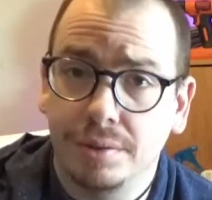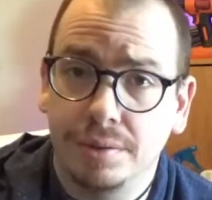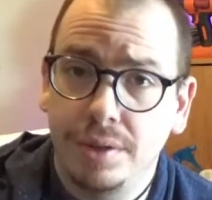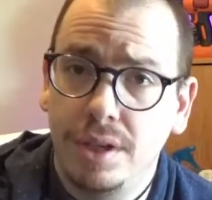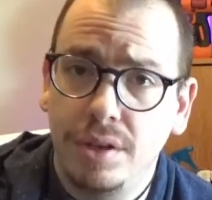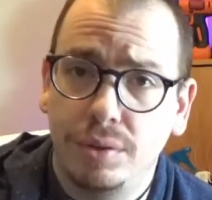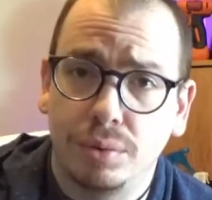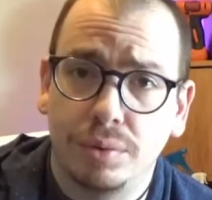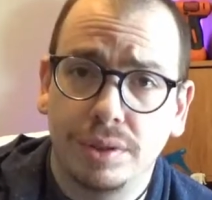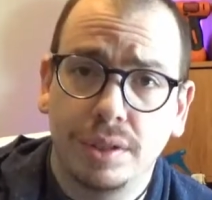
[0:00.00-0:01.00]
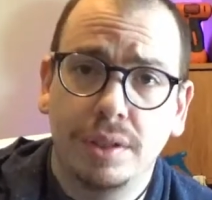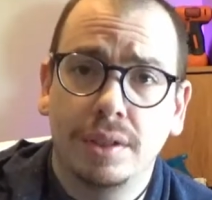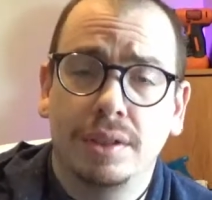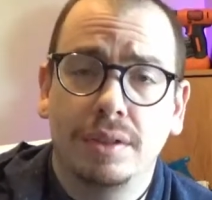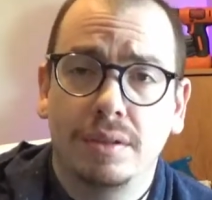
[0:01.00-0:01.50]
news,
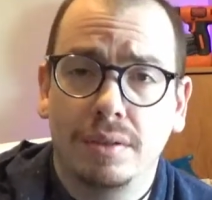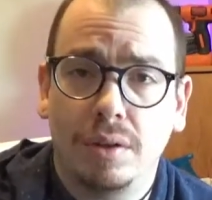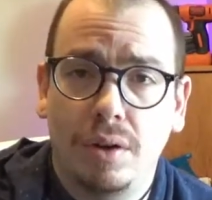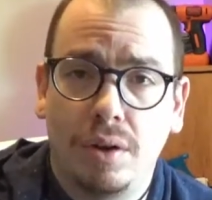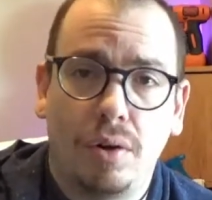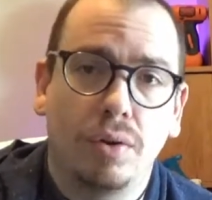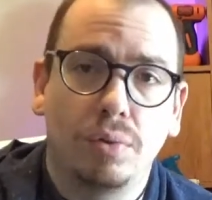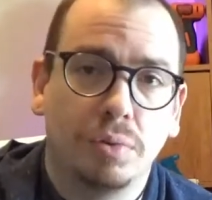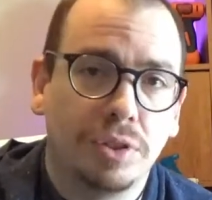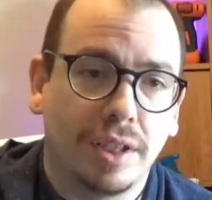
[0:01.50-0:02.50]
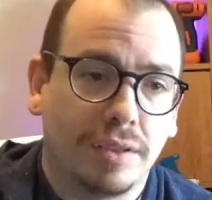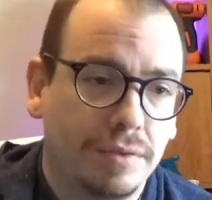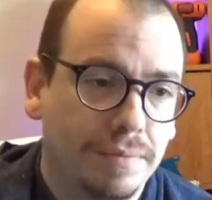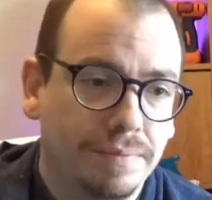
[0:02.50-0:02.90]
all cool stuff.